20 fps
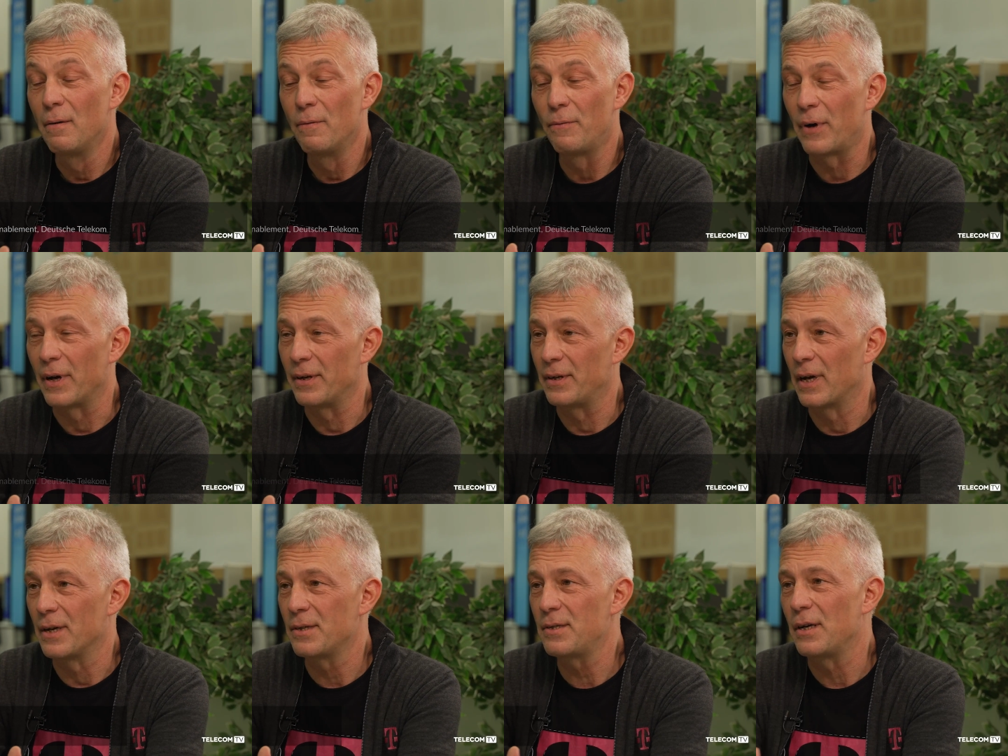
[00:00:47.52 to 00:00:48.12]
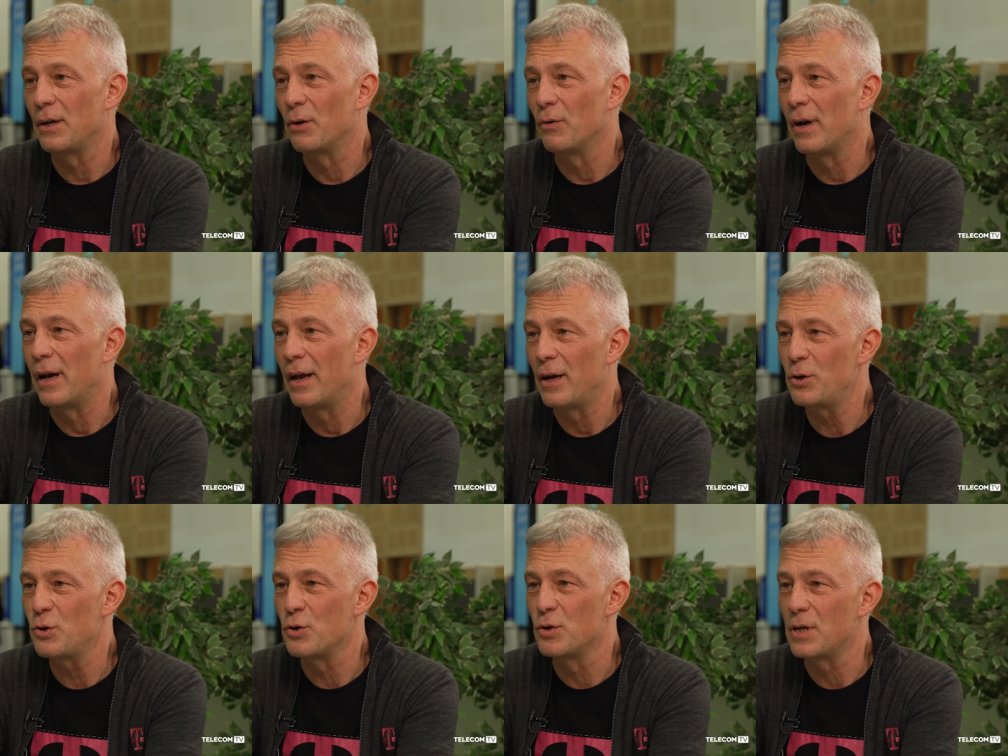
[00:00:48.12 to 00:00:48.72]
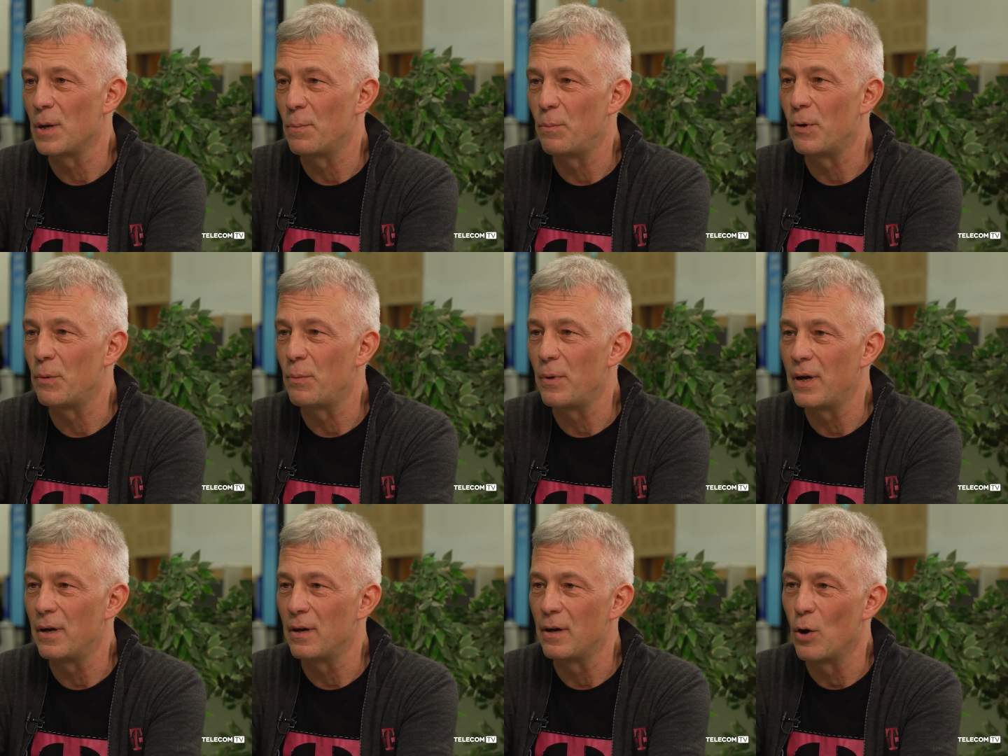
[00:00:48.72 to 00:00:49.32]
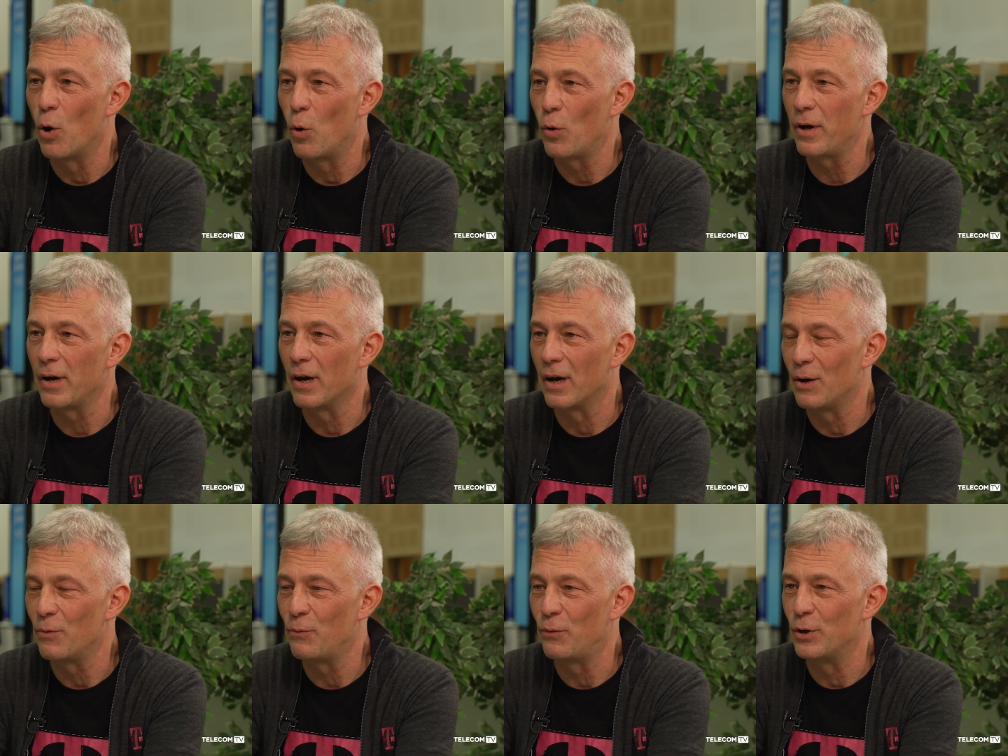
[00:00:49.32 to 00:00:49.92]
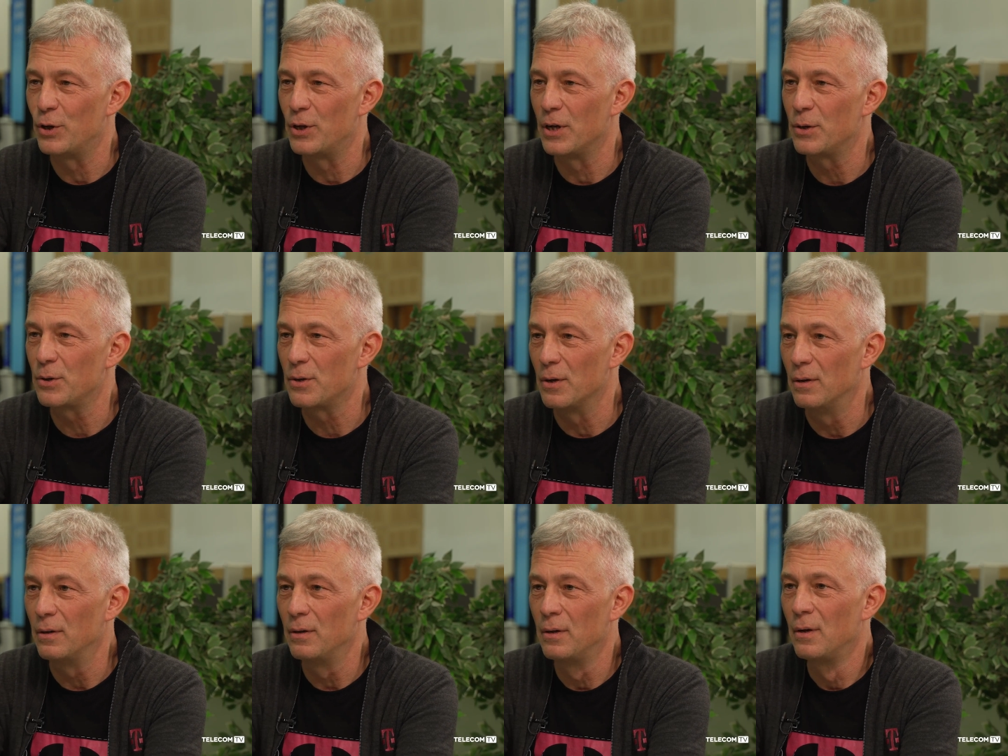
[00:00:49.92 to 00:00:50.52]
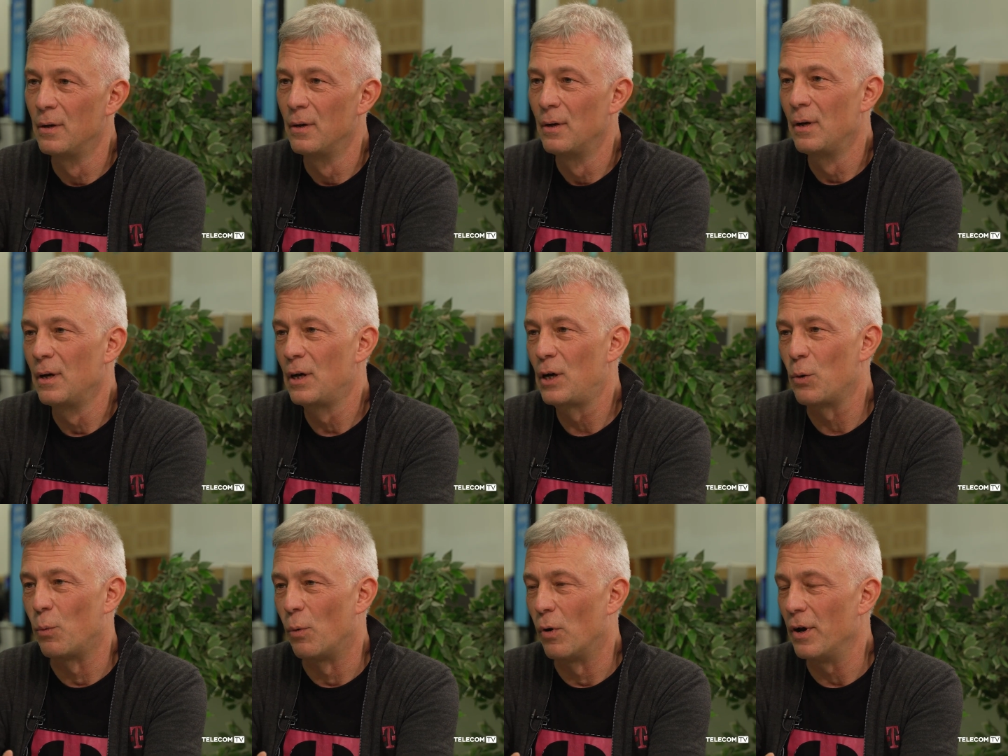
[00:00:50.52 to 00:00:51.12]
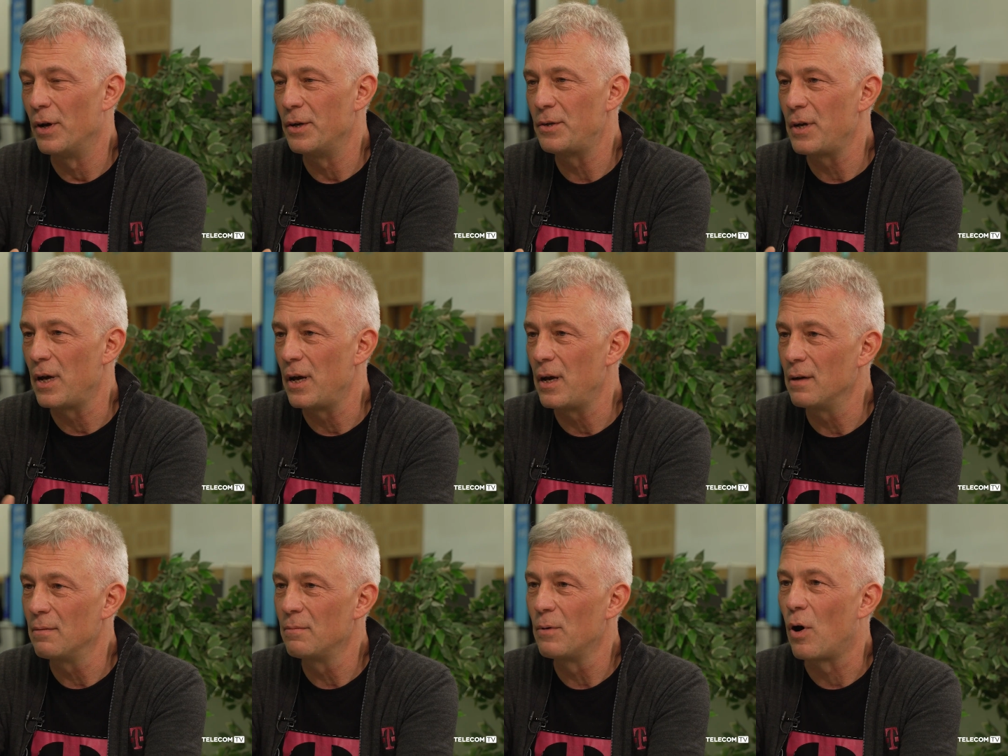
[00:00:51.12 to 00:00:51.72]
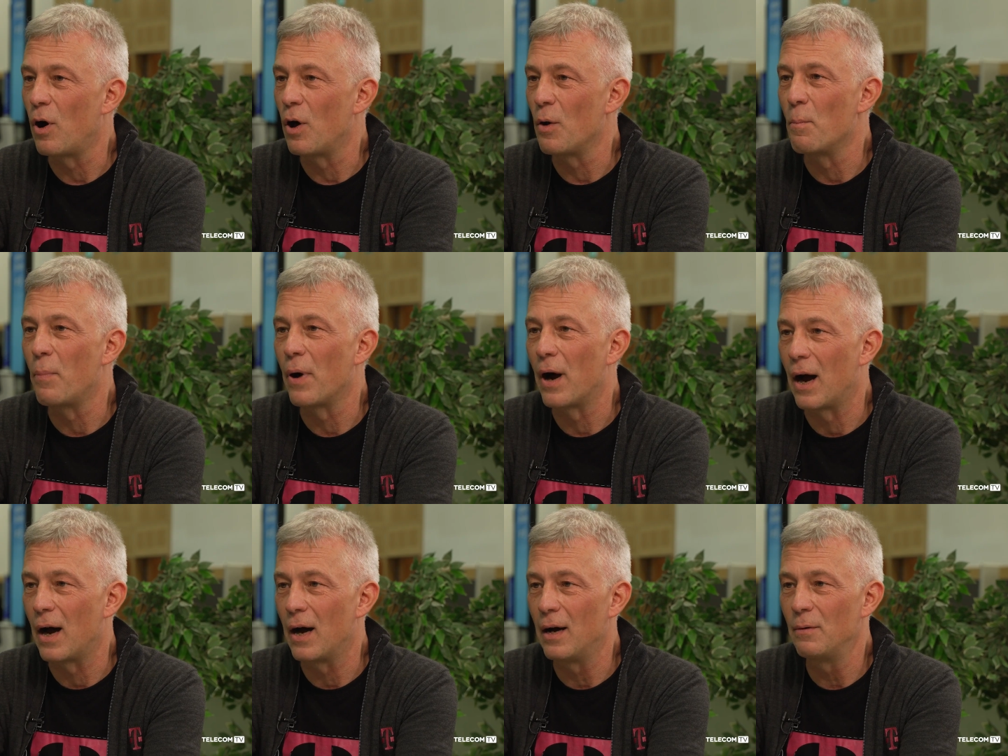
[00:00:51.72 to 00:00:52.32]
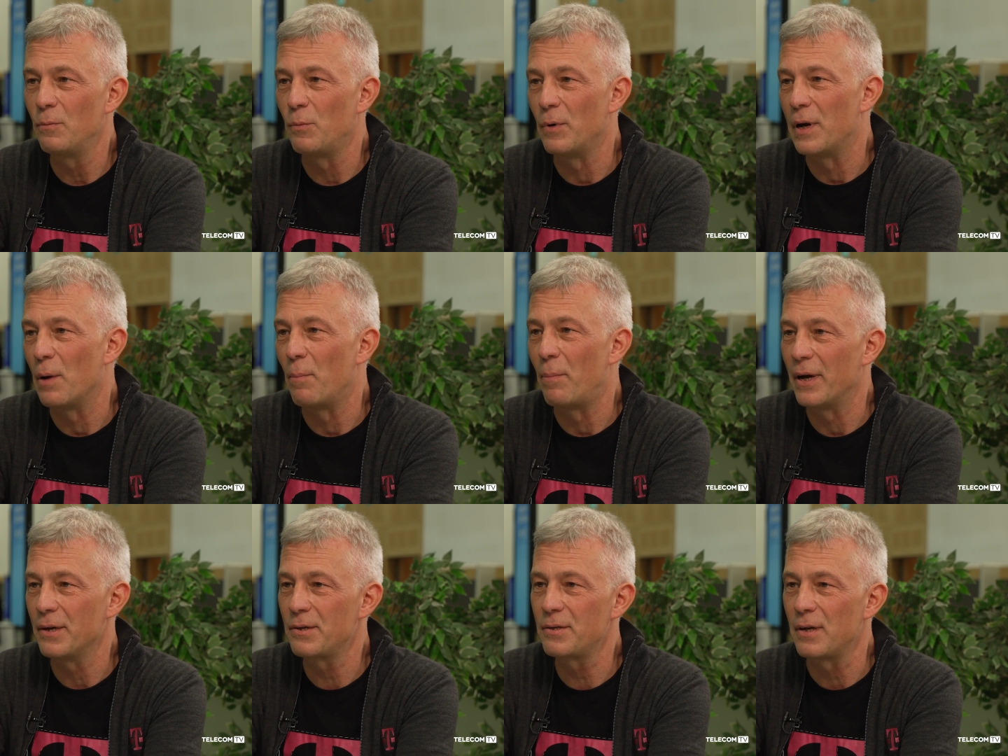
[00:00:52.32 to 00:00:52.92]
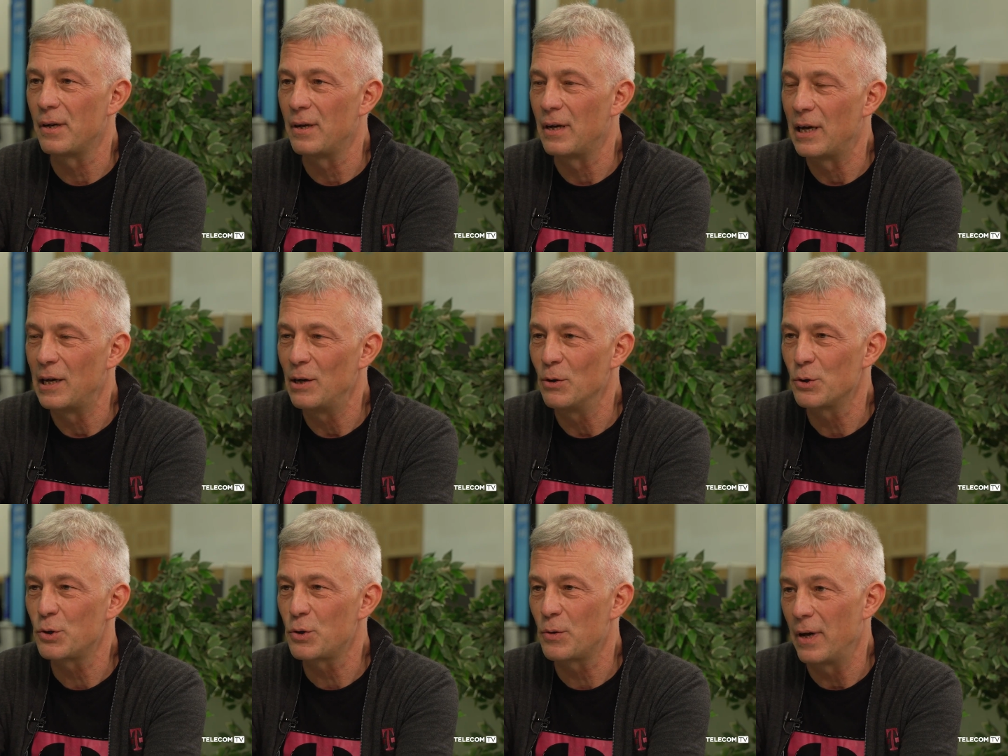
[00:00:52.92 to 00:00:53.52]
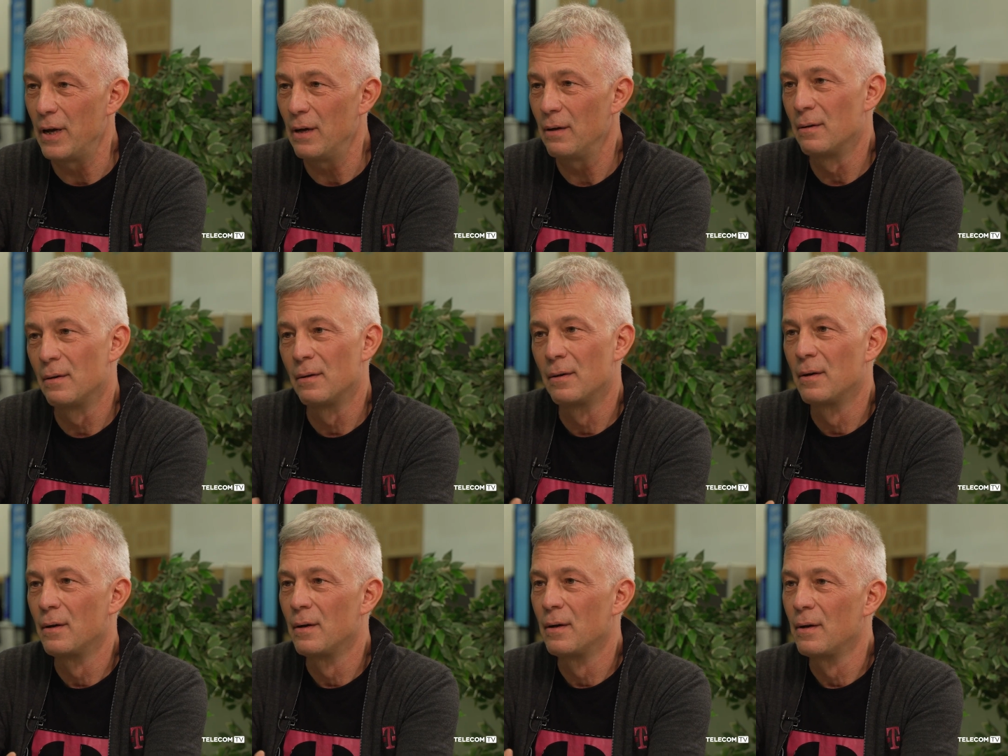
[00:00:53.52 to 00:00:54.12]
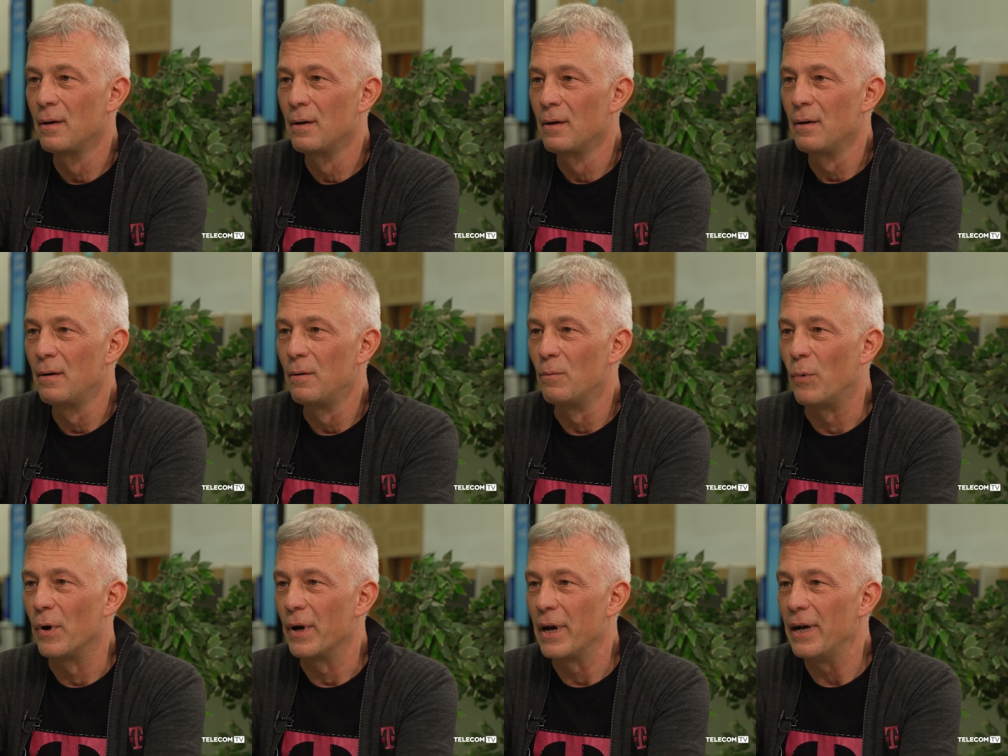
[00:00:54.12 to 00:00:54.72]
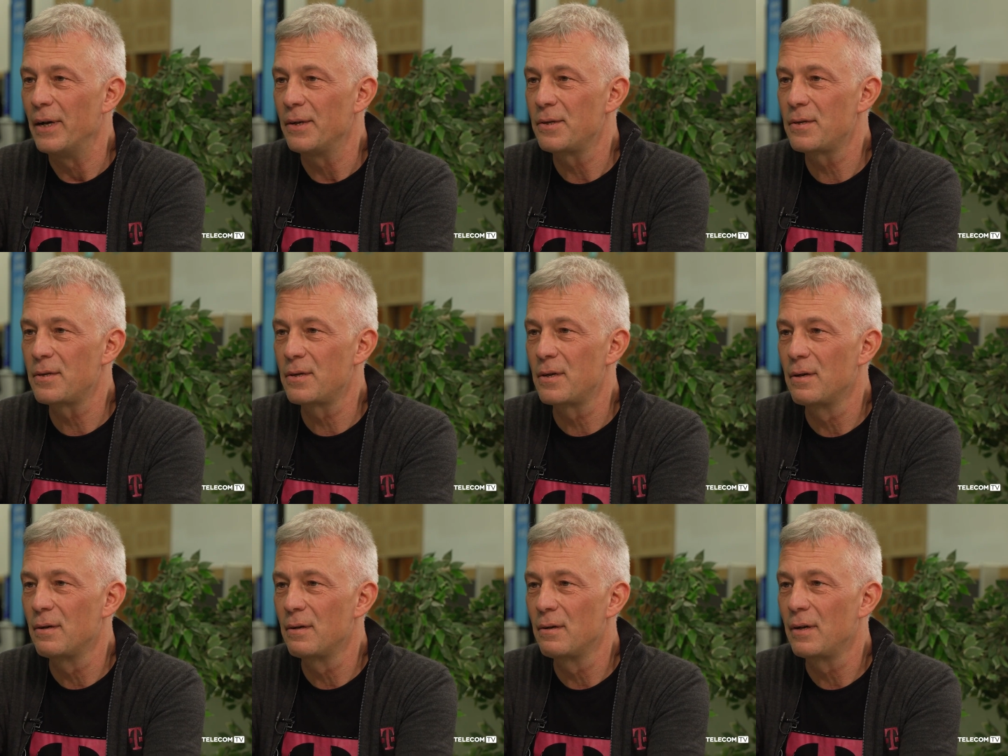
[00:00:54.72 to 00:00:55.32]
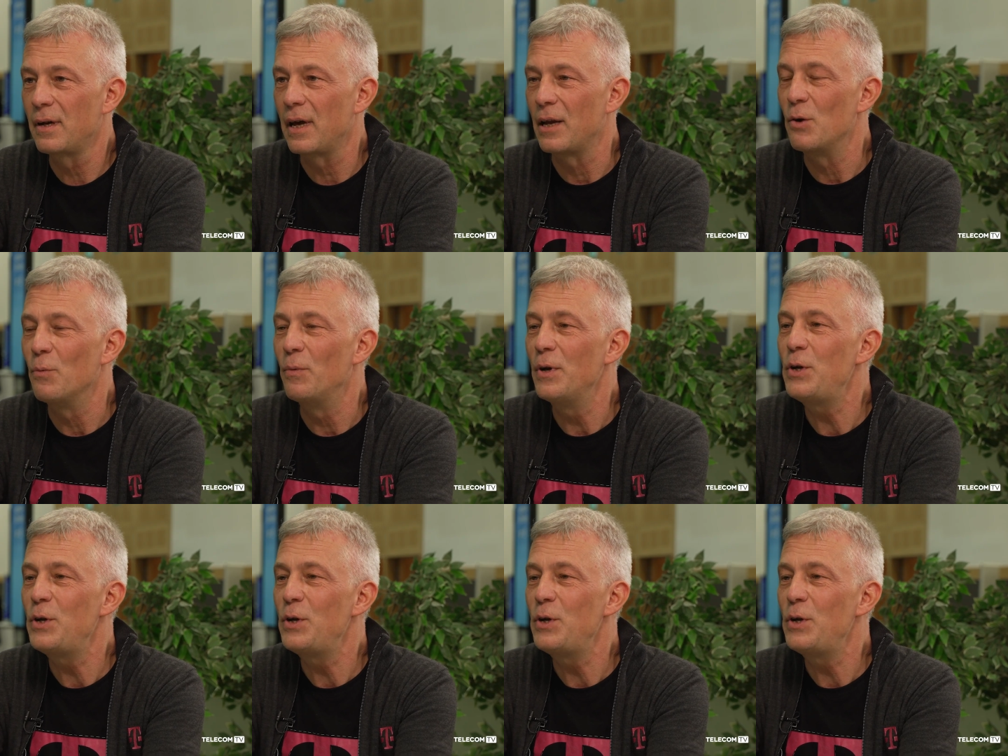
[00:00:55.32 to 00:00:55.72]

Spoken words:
Fantastic relationship between Nokia and Fujitsu. Quality on par with the best in the industry. What else can you